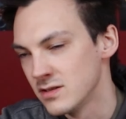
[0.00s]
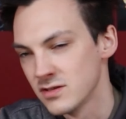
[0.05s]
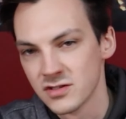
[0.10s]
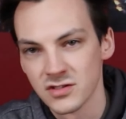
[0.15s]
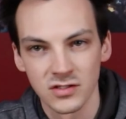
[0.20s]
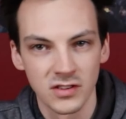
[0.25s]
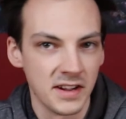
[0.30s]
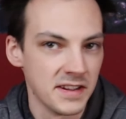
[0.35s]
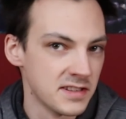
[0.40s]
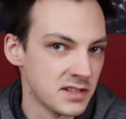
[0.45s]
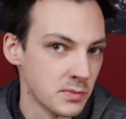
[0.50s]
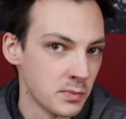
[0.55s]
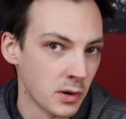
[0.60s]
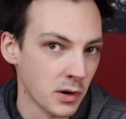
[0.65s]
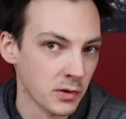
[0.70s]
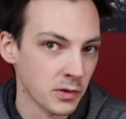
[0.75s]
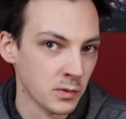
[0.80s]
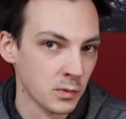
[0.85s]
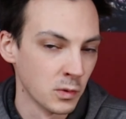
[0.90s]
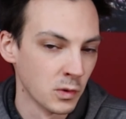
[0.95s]
sliced
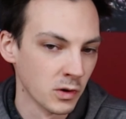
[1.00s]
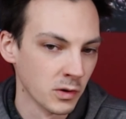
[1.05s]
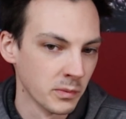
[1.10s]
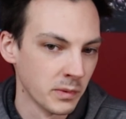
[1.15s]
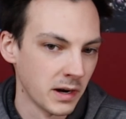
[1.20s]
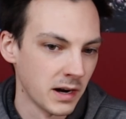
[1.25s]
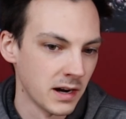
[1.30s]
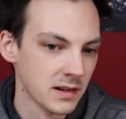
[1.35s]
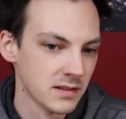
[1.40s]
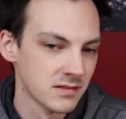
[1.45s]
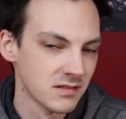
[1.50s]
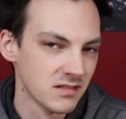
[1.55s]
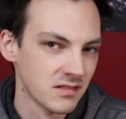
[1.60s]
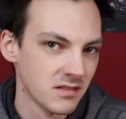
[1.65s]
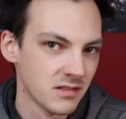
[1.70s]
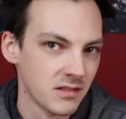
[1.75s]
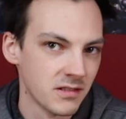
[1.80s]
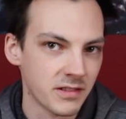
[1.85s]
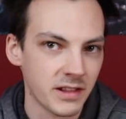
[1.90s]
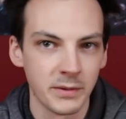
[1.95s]
apart the war boss,
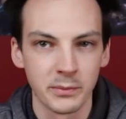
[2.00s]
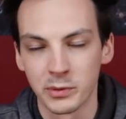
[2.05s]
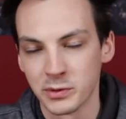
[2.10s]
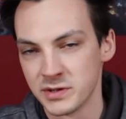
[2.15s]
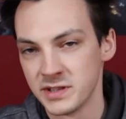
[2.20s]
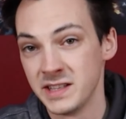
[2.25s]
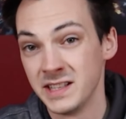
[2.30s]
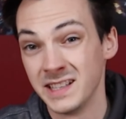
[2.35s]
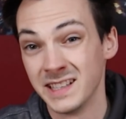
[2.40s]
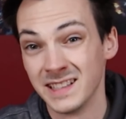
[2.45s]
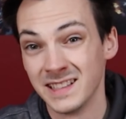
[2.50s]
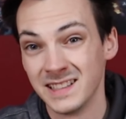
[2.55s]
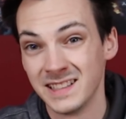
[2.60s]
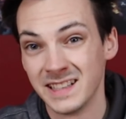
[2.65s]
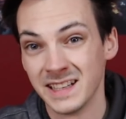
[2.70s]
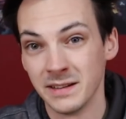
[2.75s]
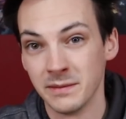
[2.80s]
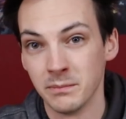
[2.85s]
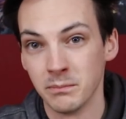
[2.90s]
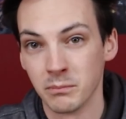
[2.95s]
then proceeded
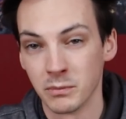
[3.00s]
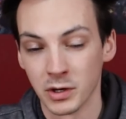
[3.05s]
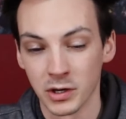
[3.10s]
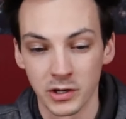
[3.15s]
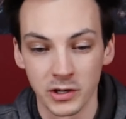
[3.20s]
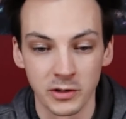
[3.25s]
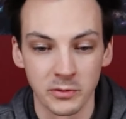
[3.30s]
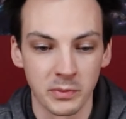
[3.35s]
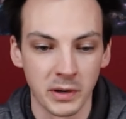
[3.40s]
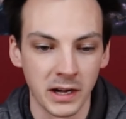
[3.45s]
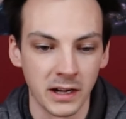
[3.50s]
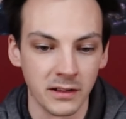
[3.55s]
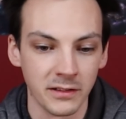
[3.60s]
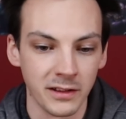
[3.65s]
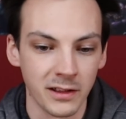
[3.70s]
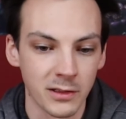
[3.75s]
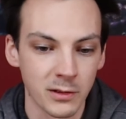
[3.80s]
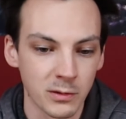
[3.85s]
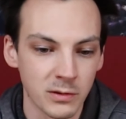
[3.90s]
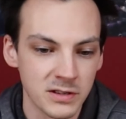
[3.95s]
to get murdered by all
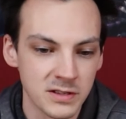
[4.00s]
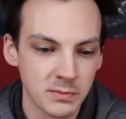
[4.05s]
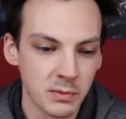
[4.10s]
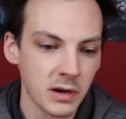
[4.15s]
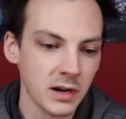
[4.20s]
the other ones.